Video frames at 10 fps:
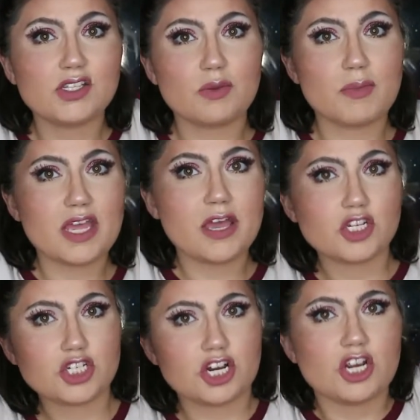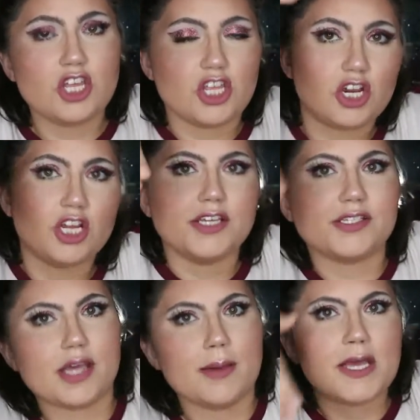So make sure you're
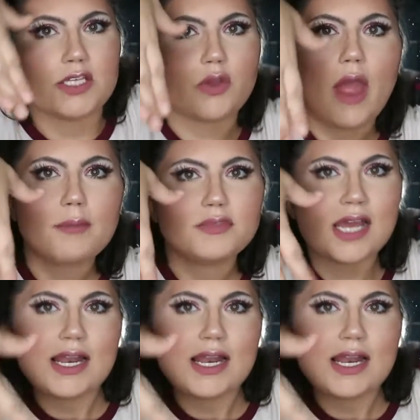subscribed.